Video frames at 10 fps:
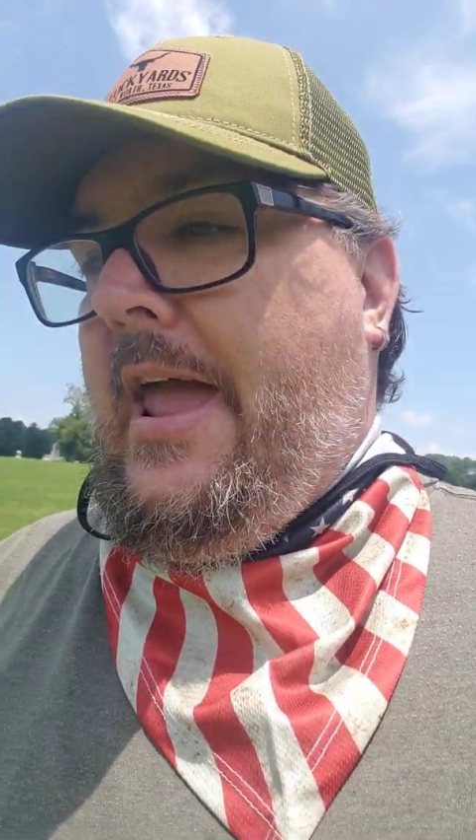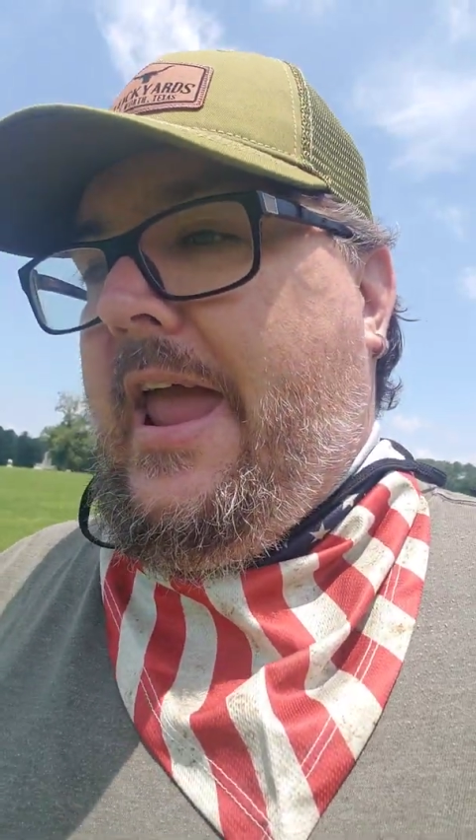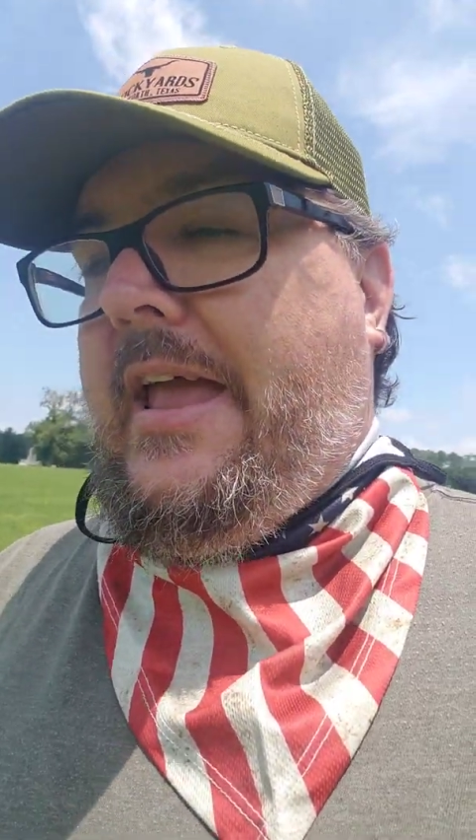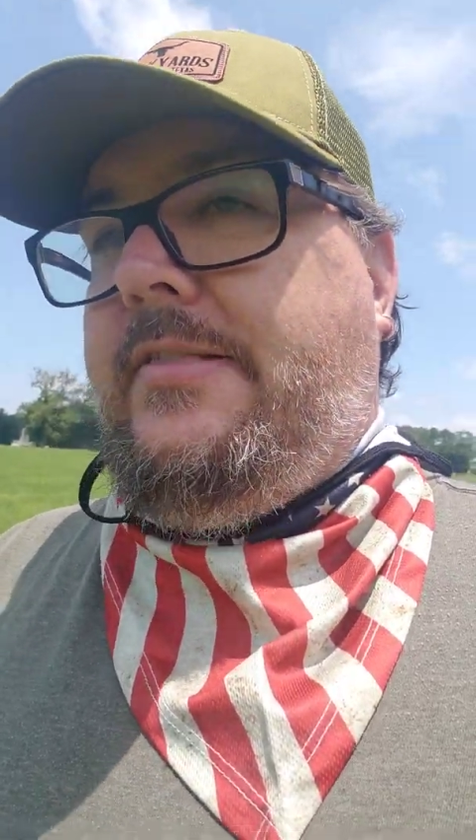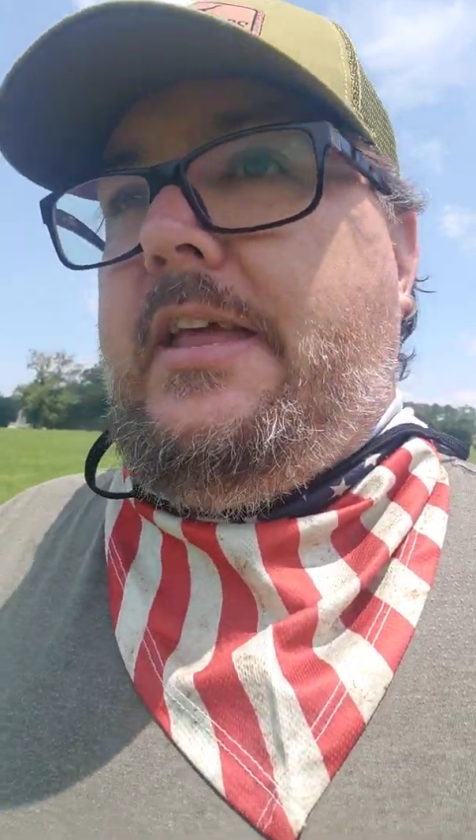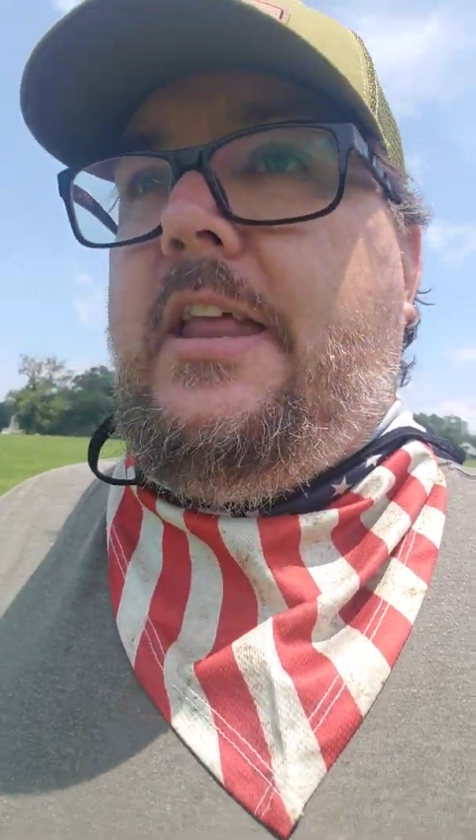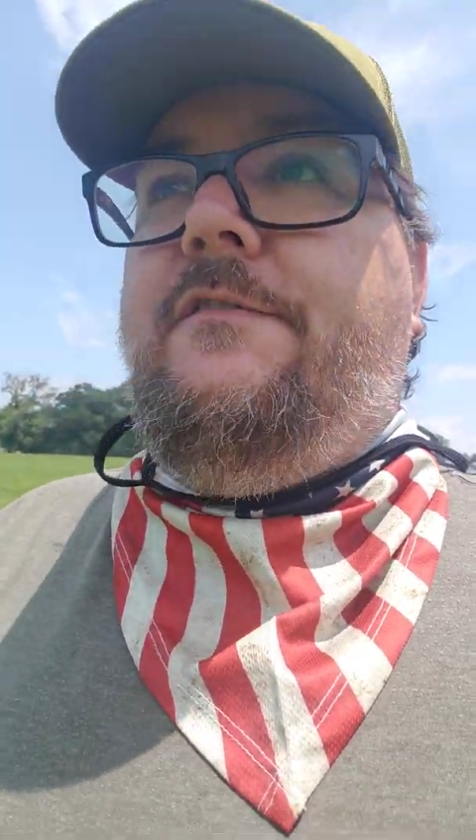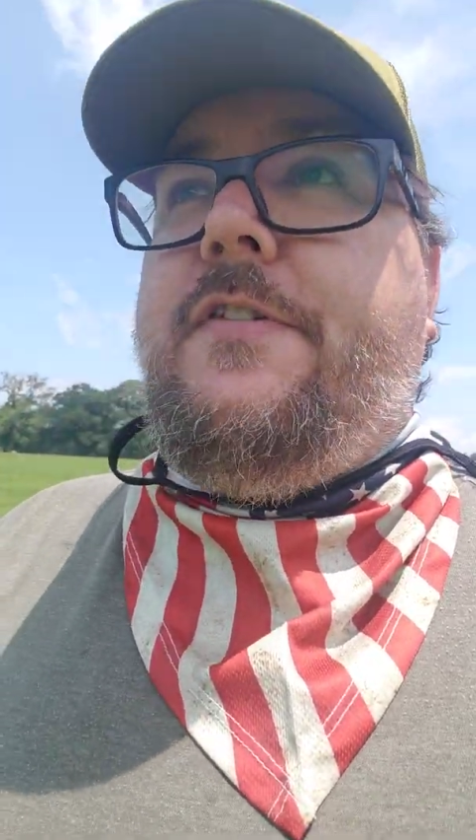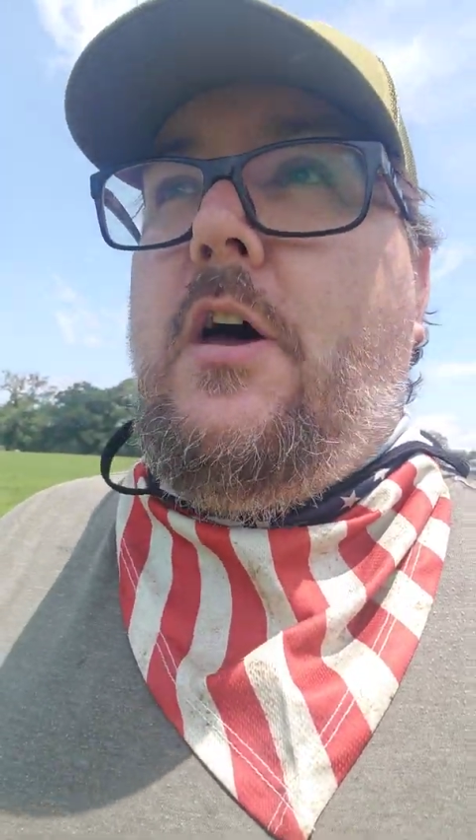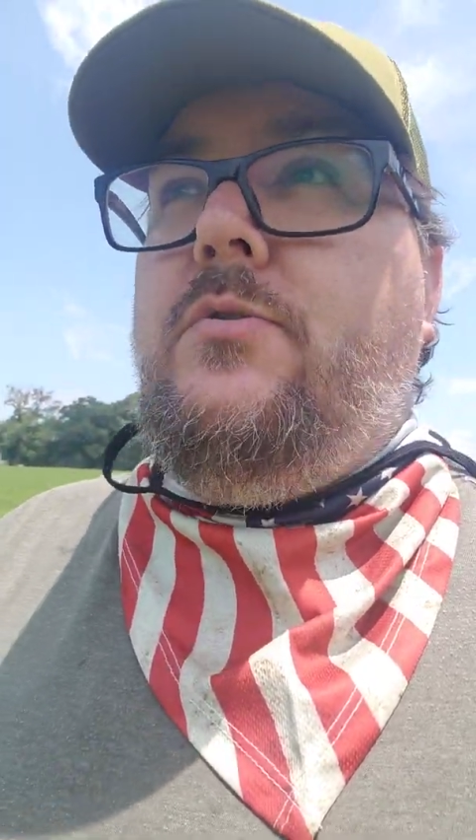And then it
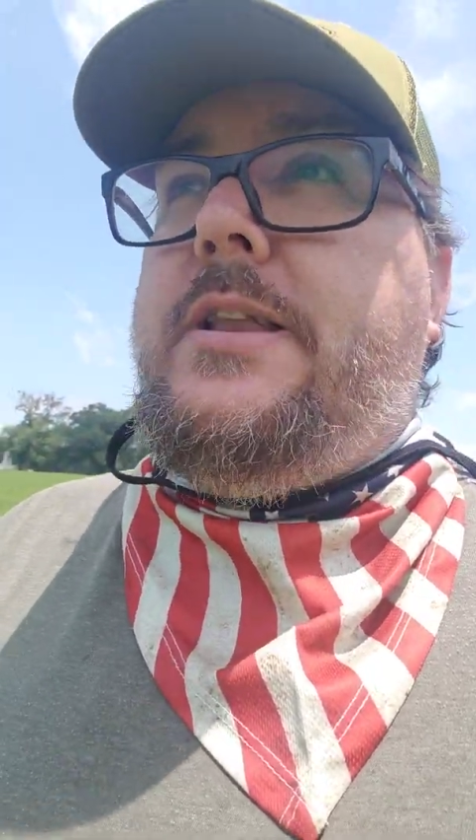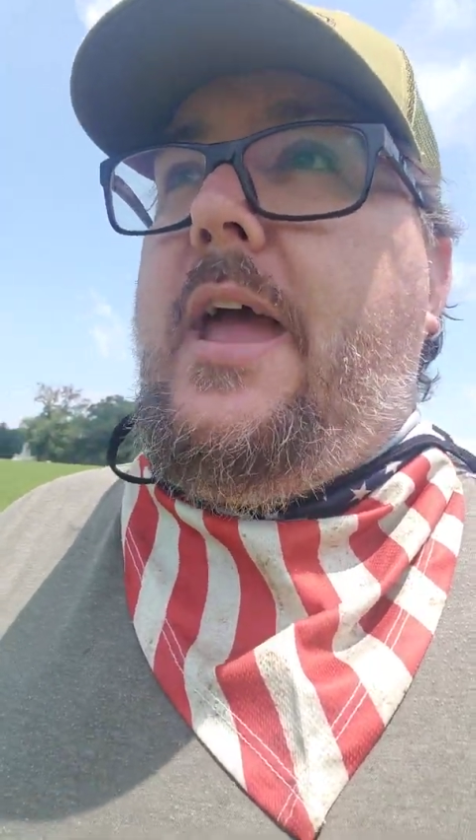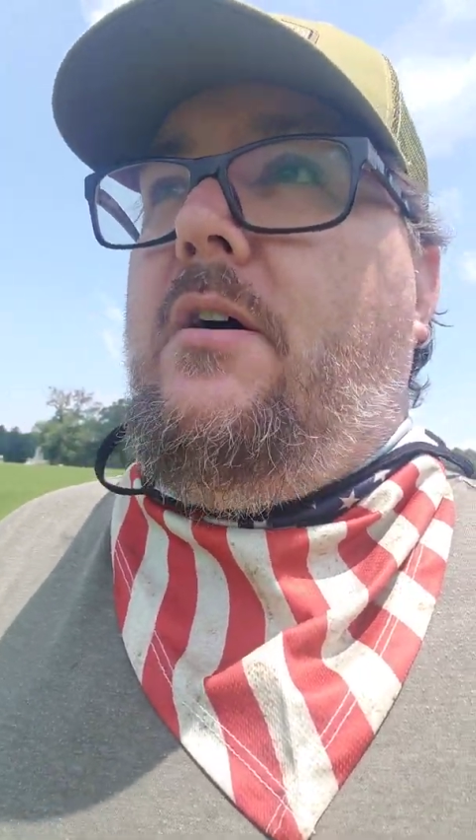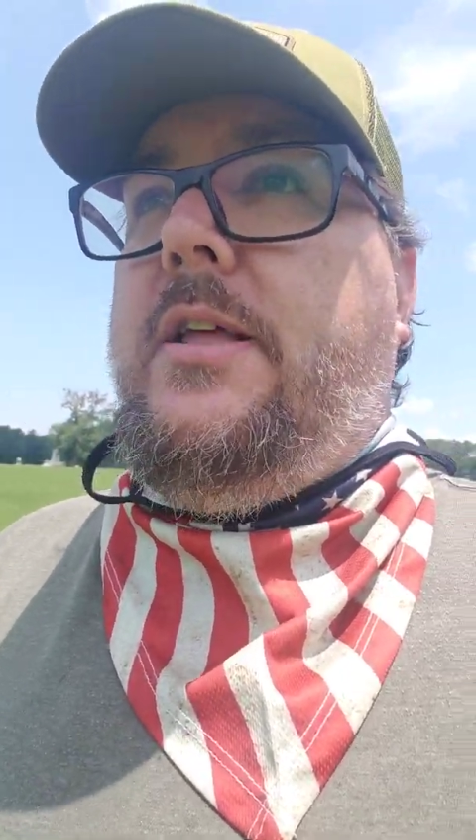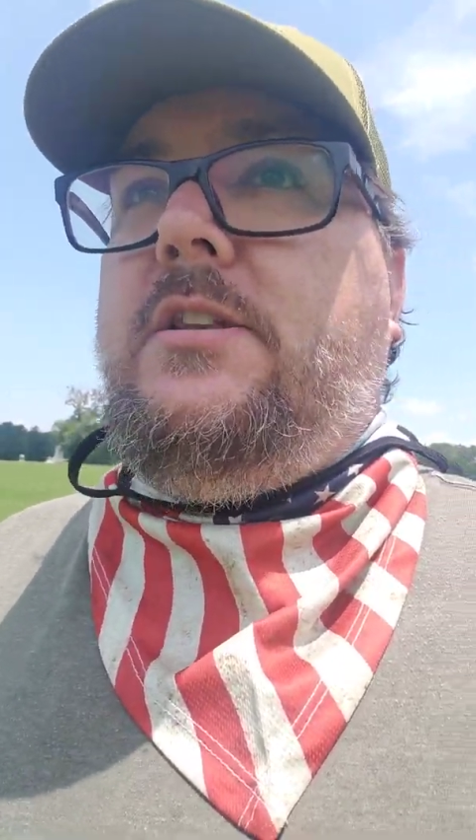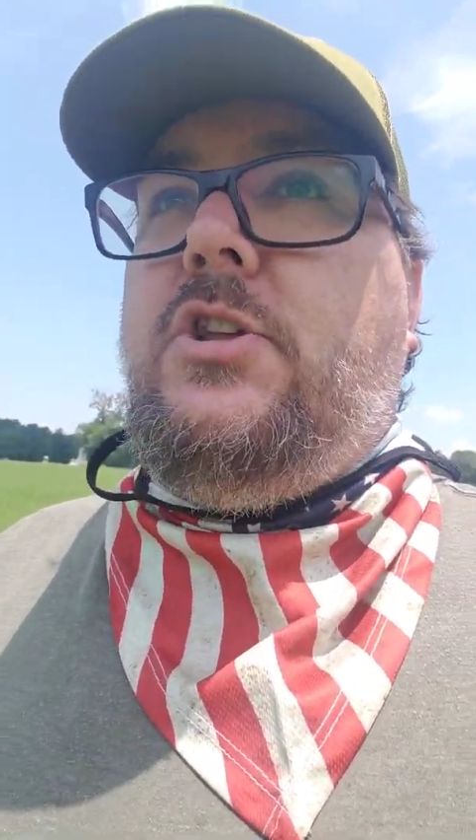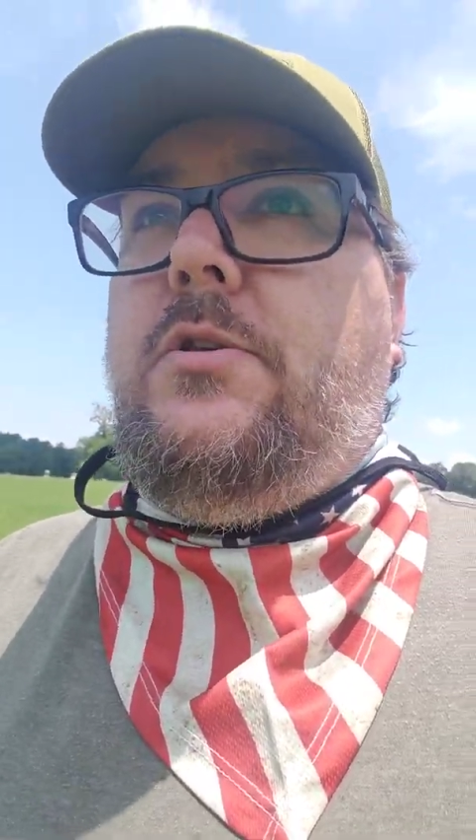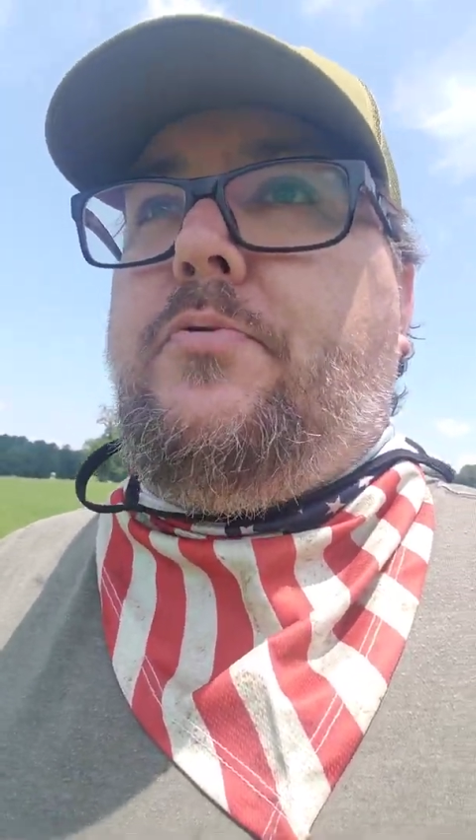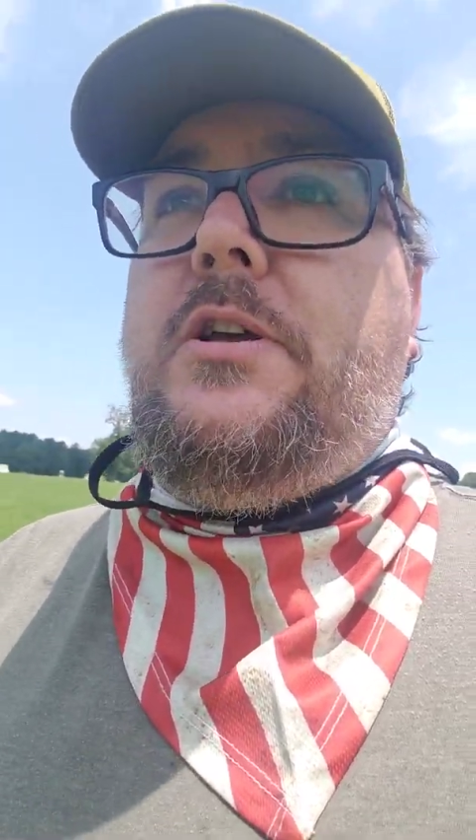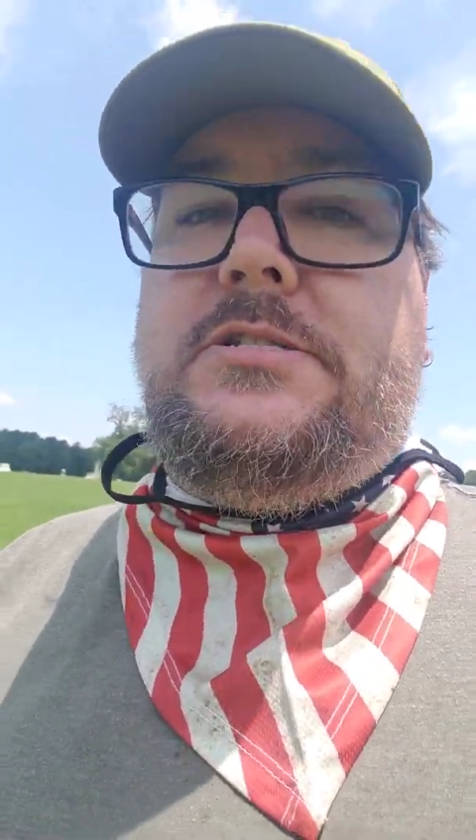flowed down into the
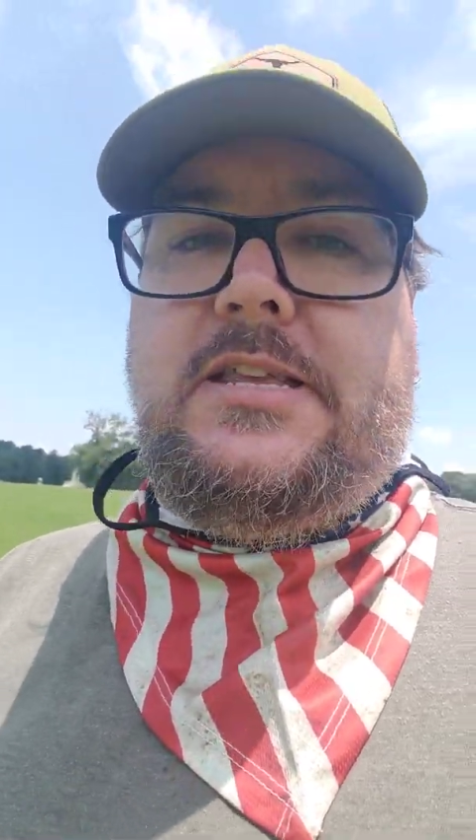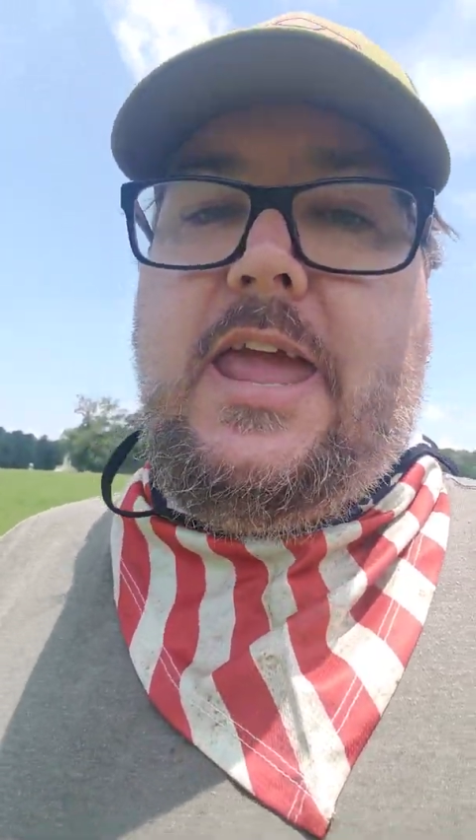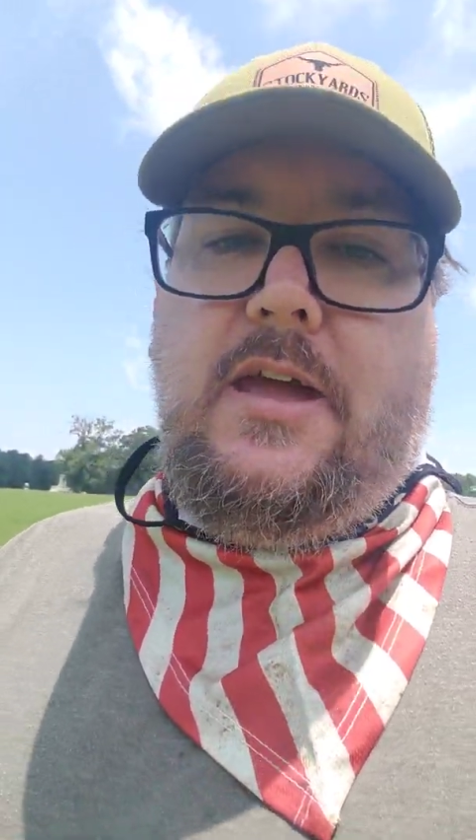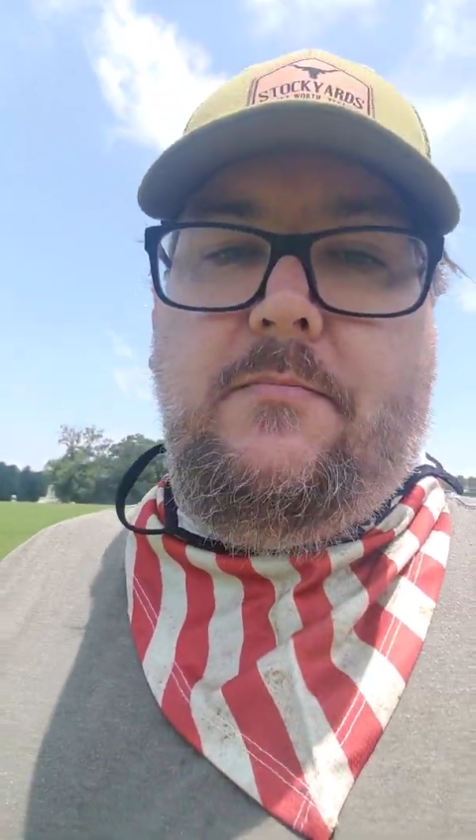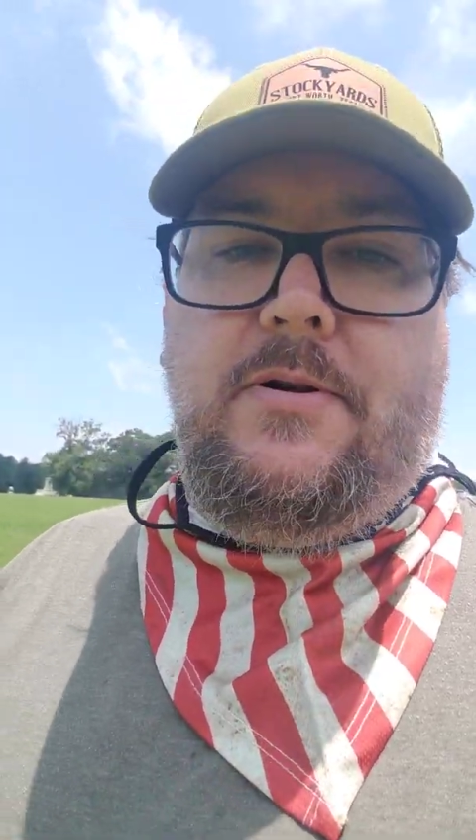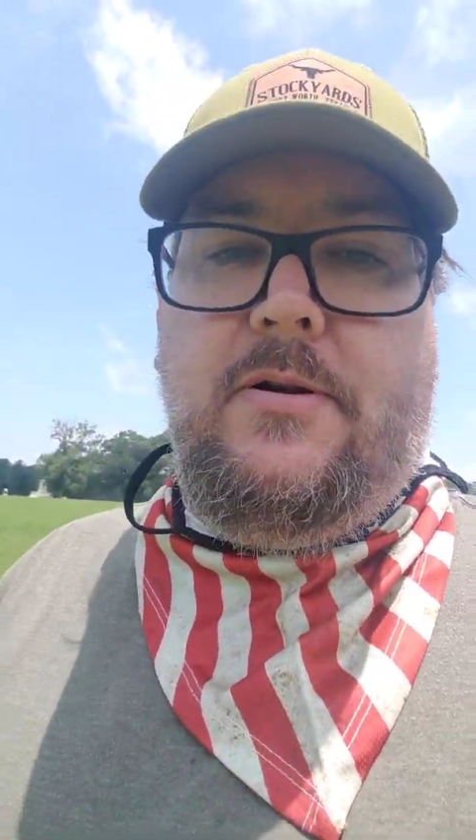prison camp.